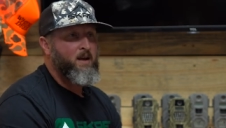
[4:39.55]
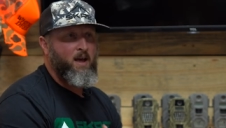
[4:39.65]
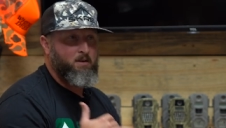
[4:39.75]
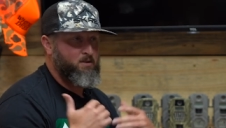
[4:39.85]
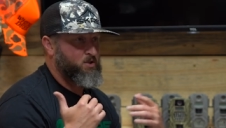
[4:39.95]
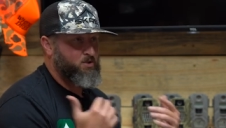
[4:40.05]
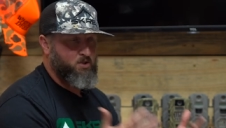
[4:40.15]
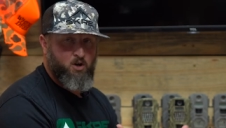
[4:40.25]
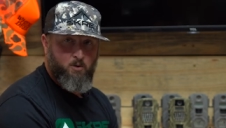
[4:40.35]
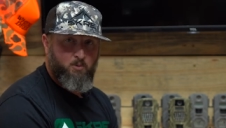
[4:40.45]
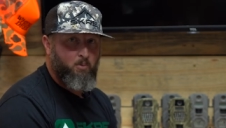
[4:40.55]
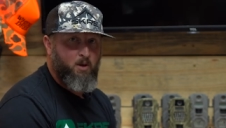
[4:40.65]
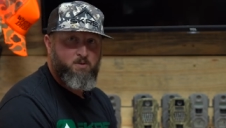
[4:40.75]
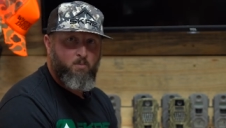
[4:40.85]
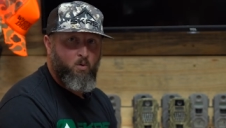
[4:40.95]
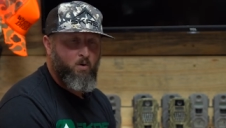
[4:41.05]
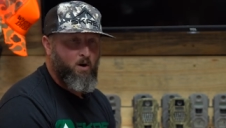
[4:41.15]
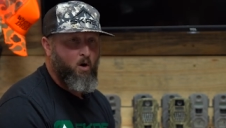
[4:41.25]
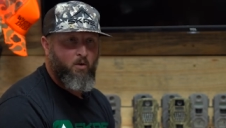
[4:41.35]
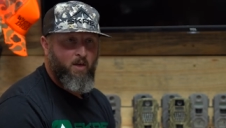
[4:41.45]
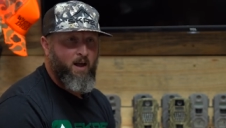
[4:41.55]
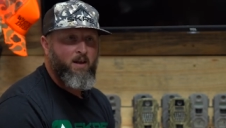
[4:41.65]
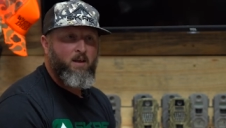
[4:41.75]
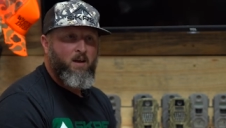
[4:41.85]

and just disturb the place more and all that.